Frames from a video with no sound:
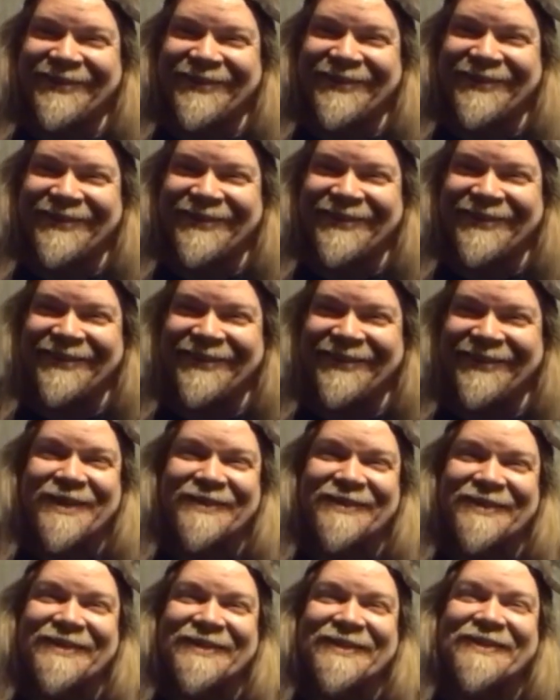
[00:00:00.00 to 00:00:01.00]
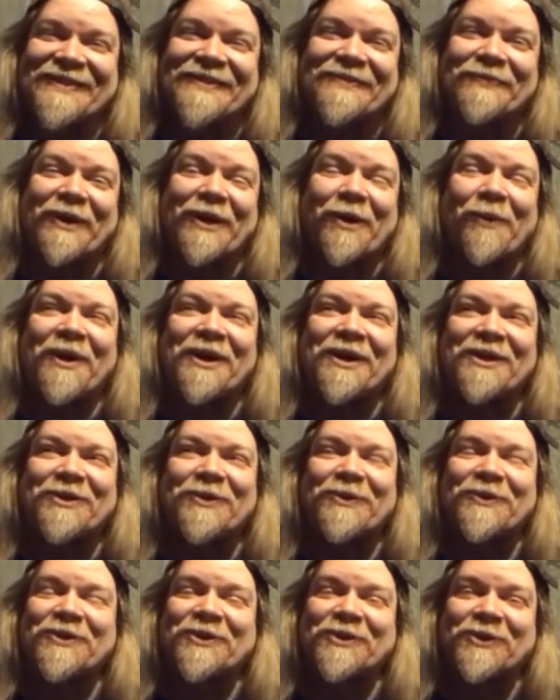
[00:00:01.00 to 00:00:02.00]
yeah. because it's what I want to do
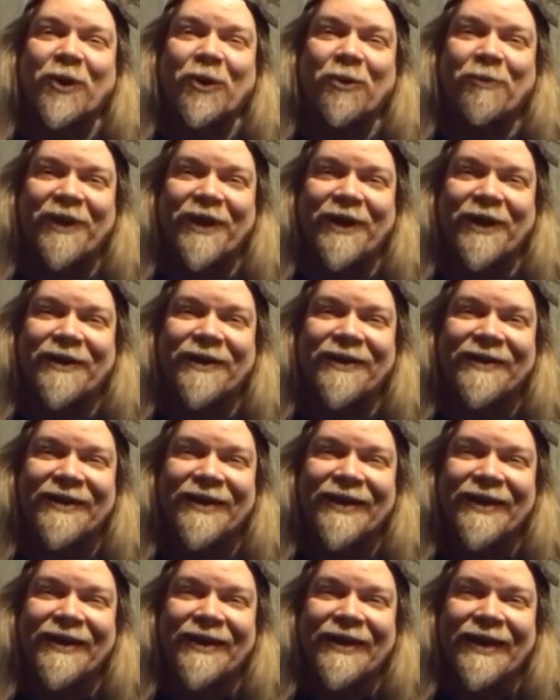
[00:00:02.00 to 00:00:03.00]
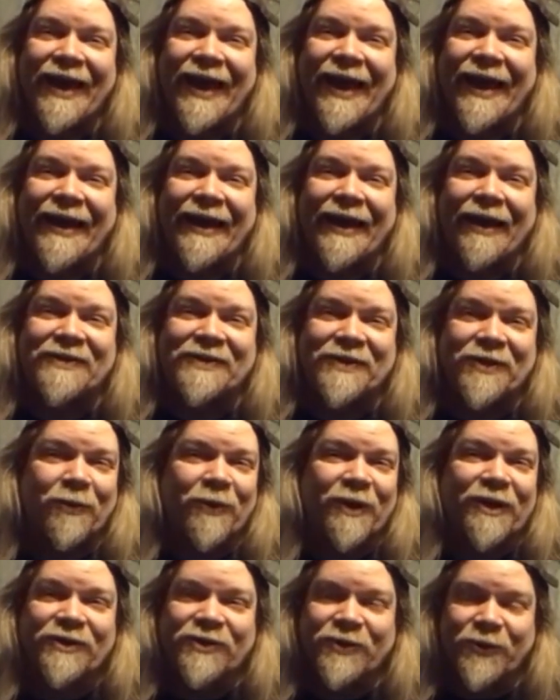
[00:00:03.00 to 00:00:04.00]
is so big and I still
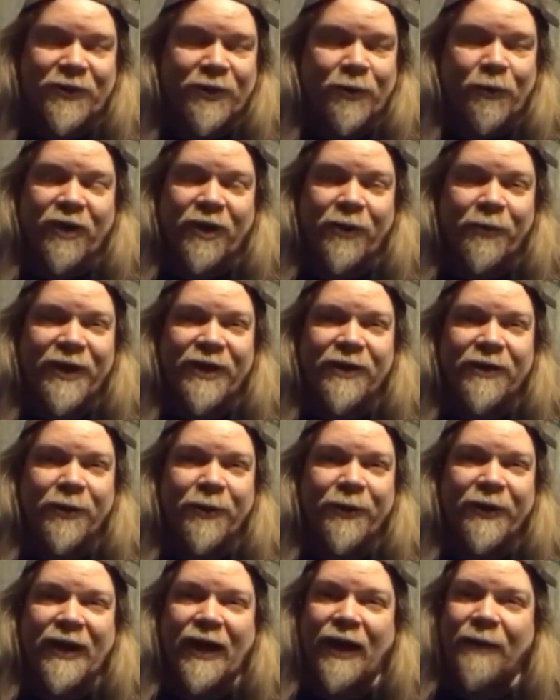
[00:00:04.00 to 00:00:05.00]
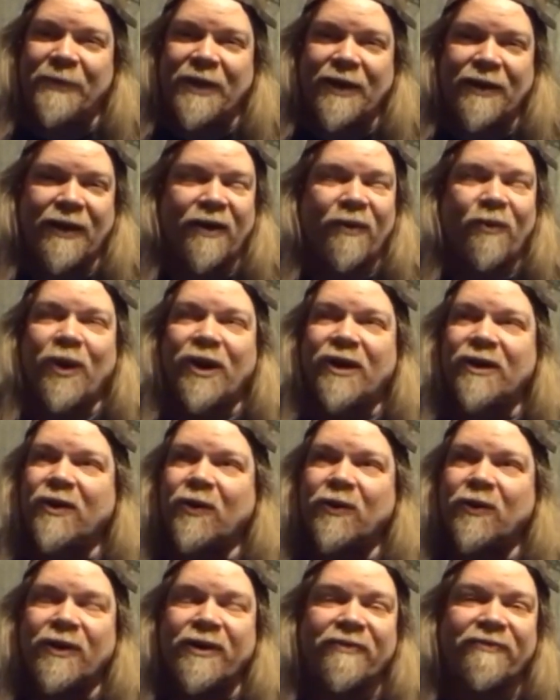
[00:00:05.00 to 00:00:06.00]
want to do it the way we do it. I'm not. I don't want to go
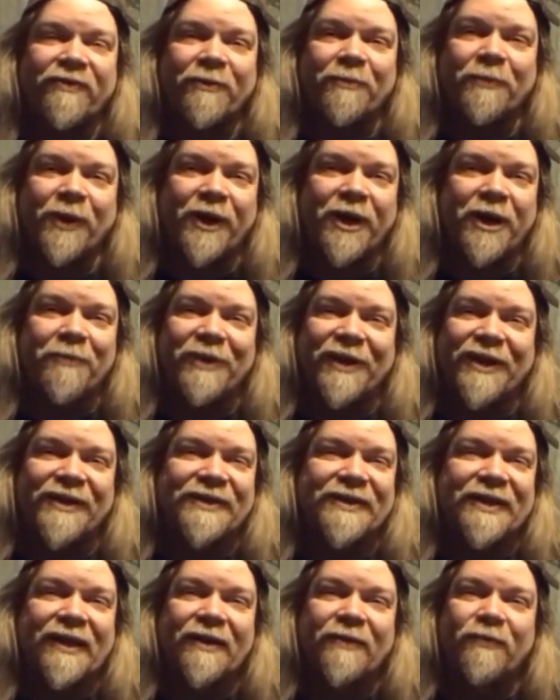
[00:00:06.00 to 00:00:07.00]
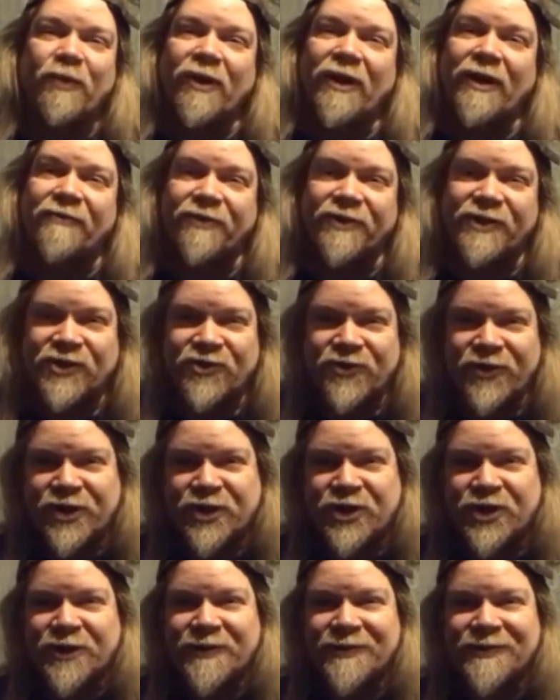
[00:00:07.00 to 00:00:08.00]
looking for money because then we'll have
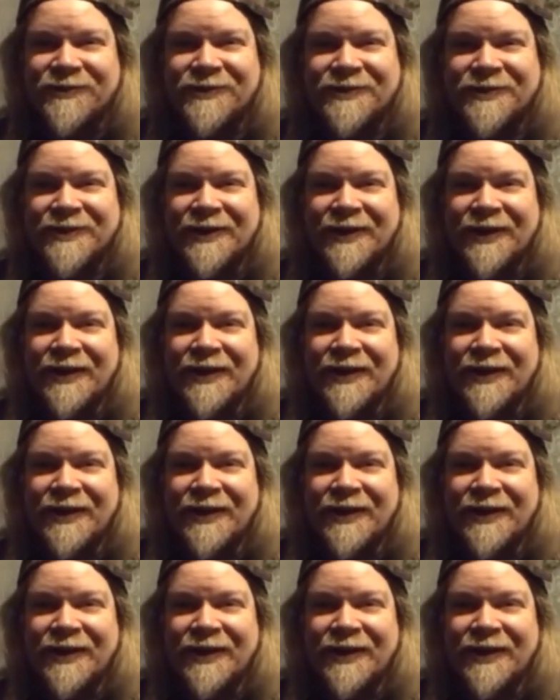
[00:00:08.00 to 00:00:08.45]
restrictions.